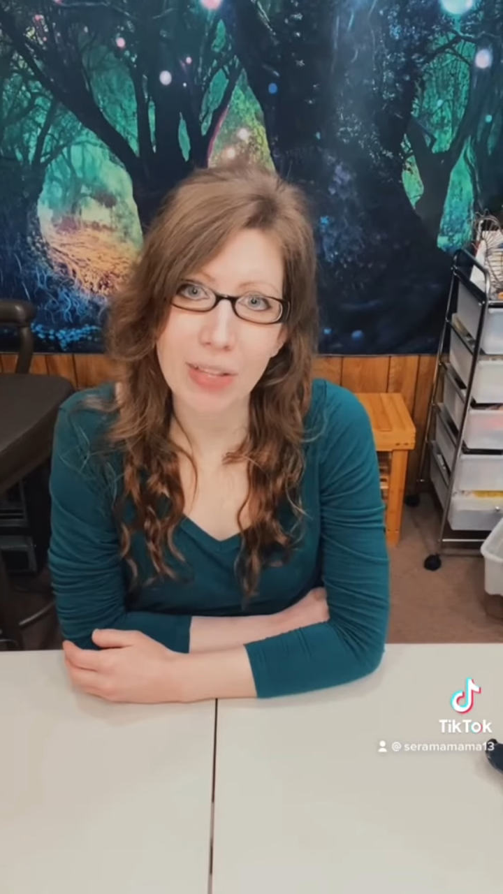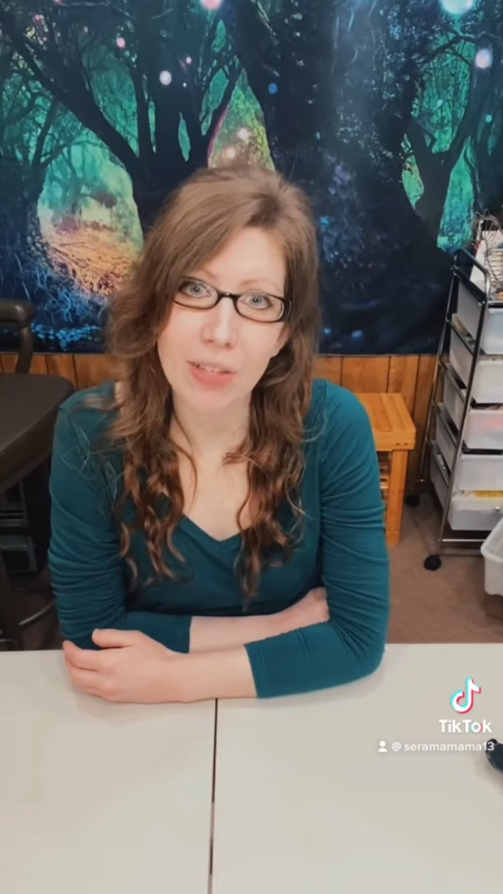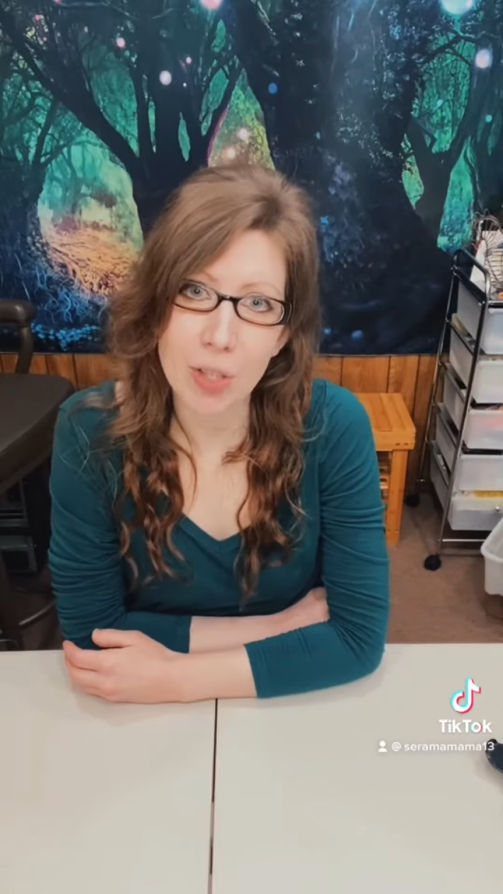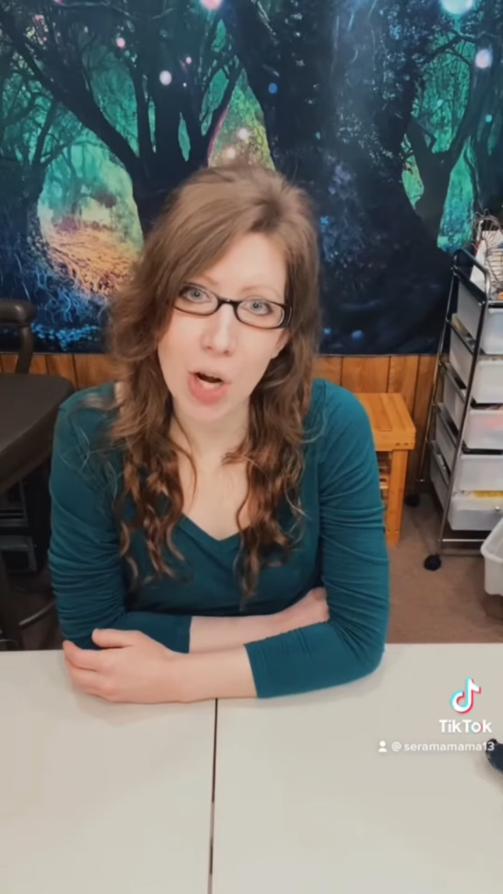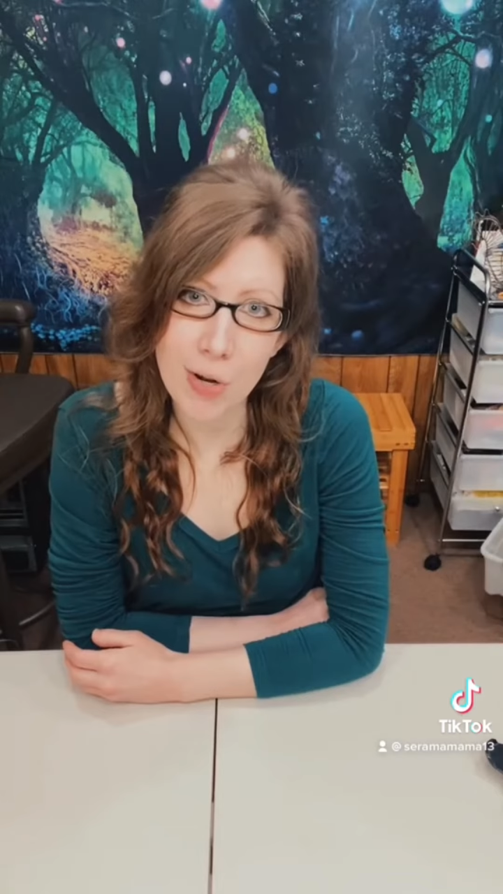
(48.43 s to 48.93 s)

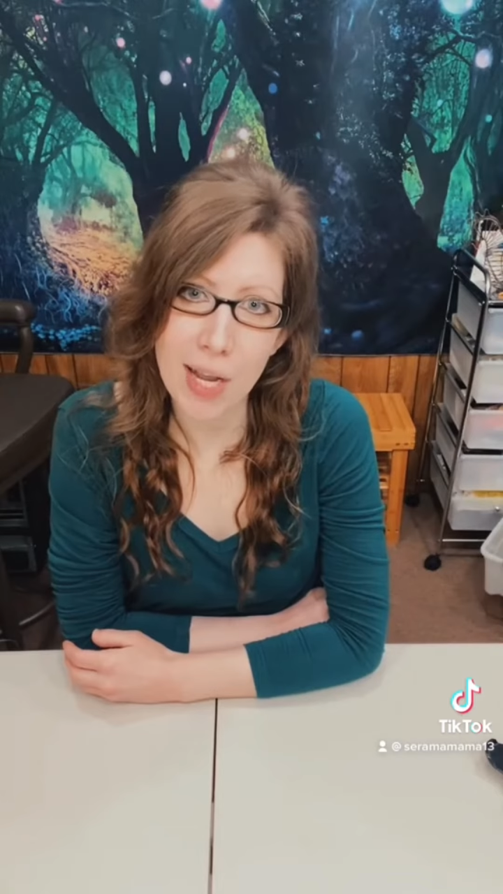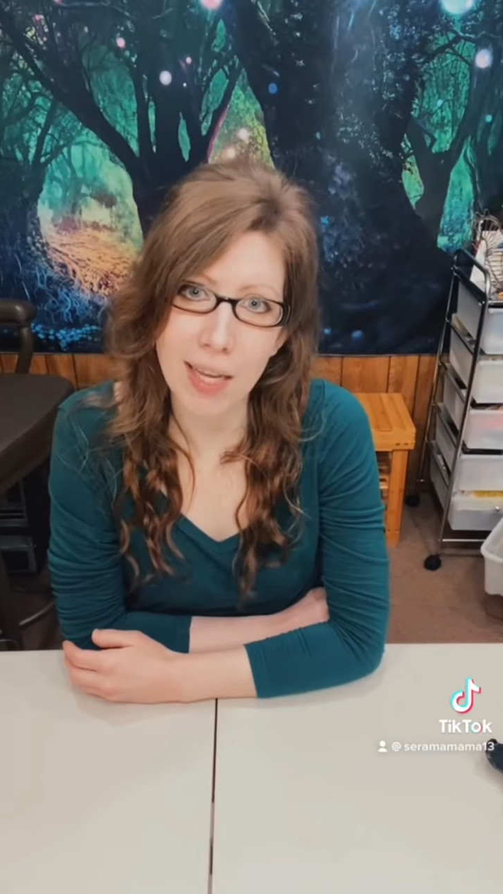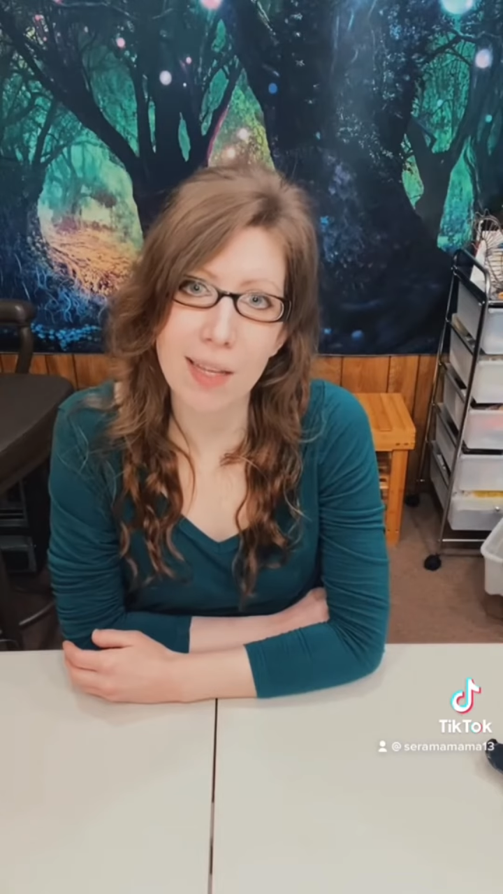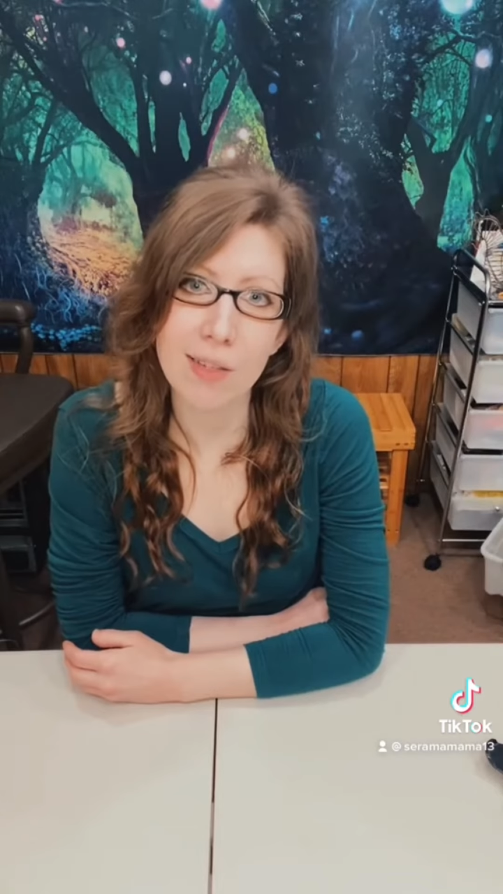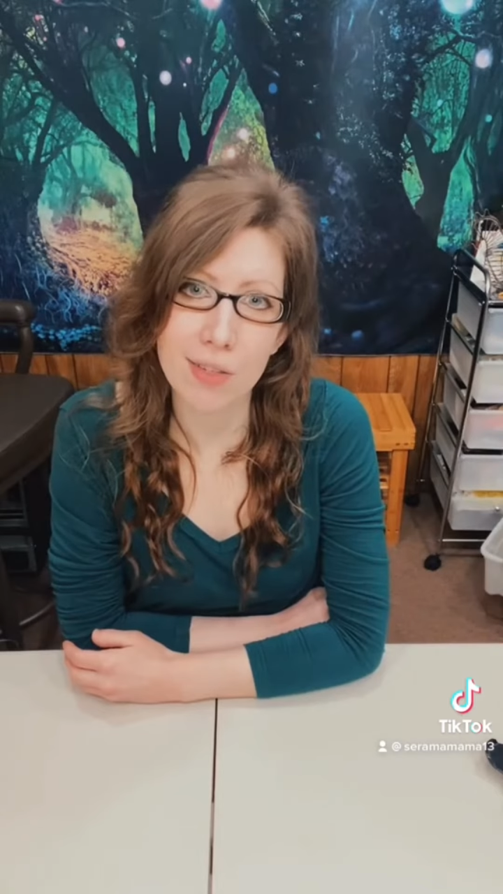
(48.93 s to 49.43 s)
There's hardneck
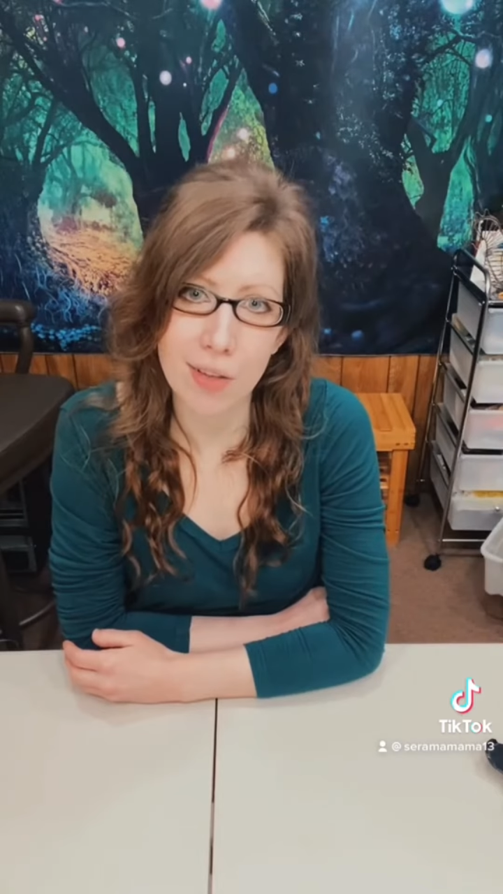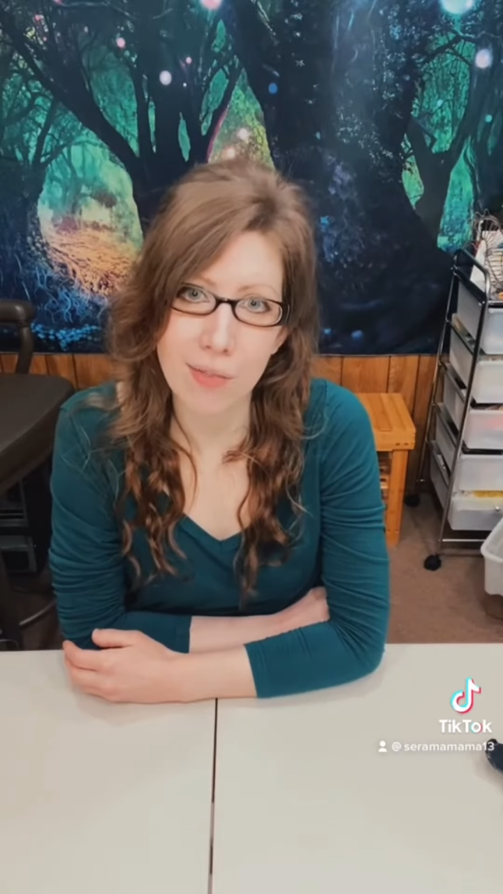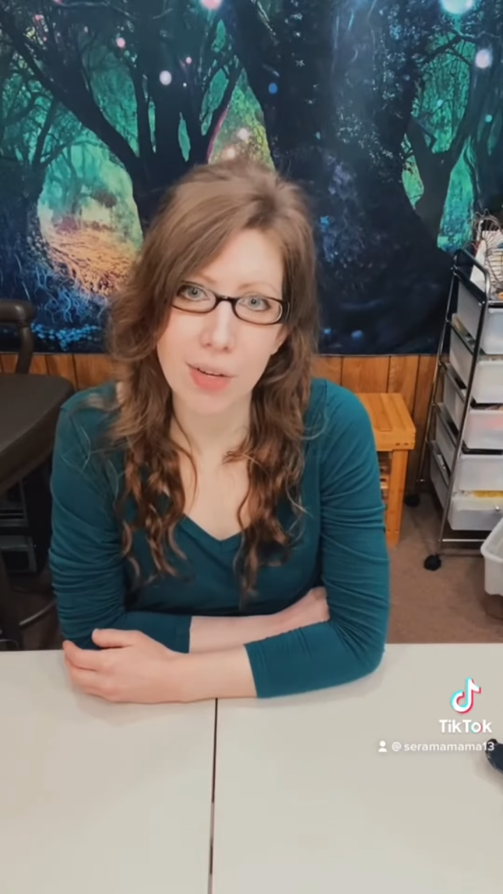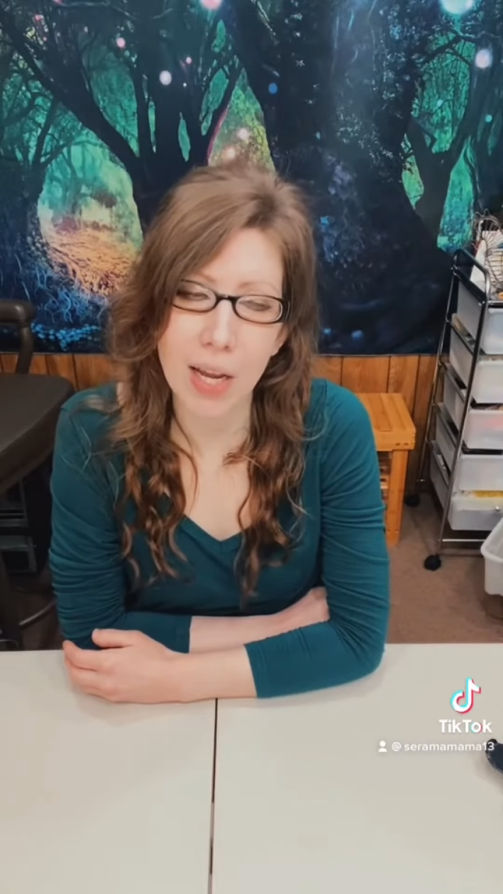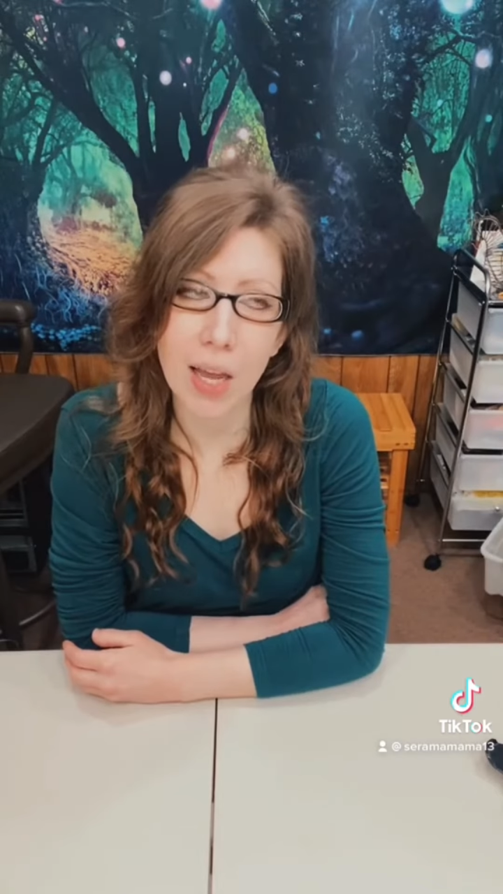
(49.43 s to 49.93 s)
and there's
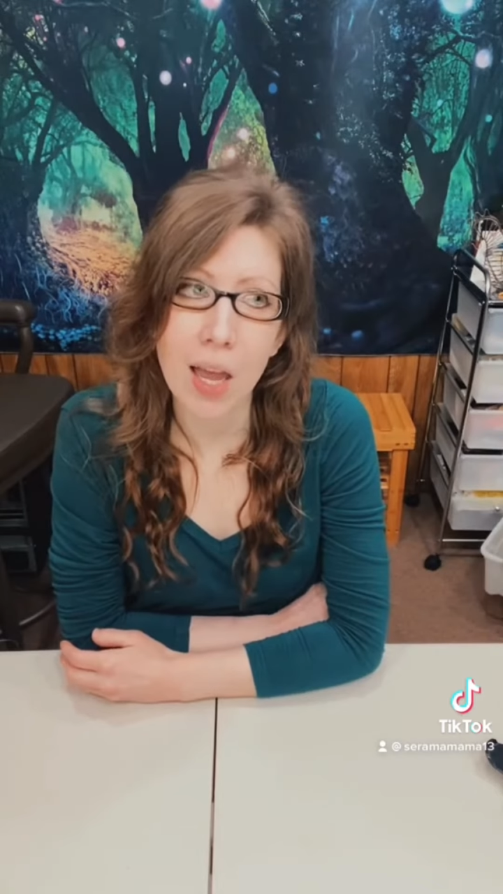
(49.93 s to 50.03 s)
softneck.